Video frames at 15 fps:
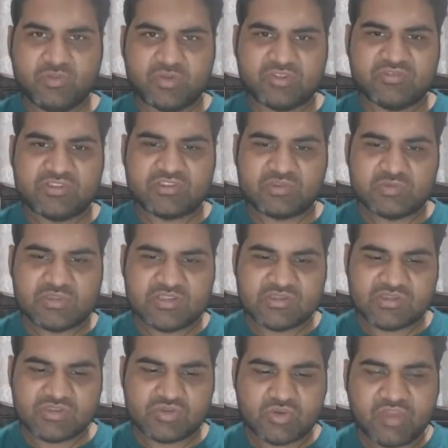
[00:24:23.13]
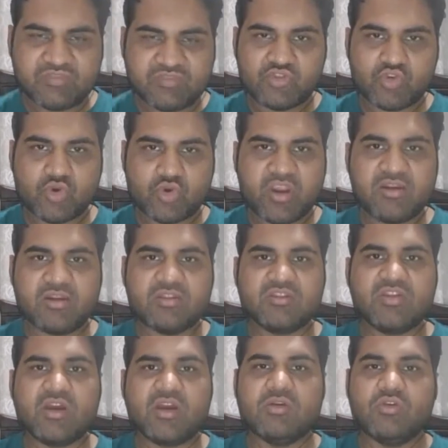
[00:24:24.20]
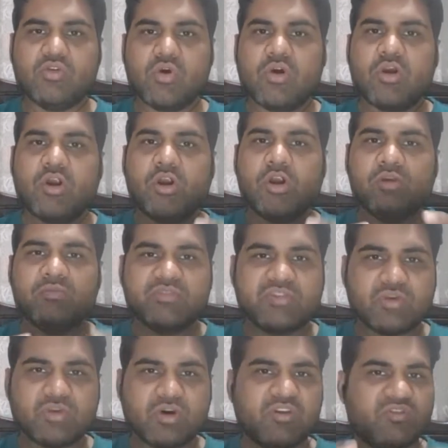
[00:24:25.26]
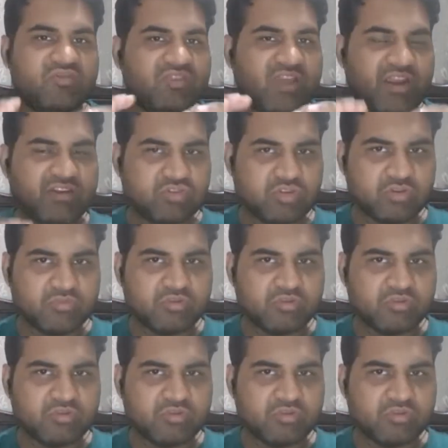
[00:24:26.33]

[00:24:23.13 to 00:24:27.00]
which means you have joined the norms of that group.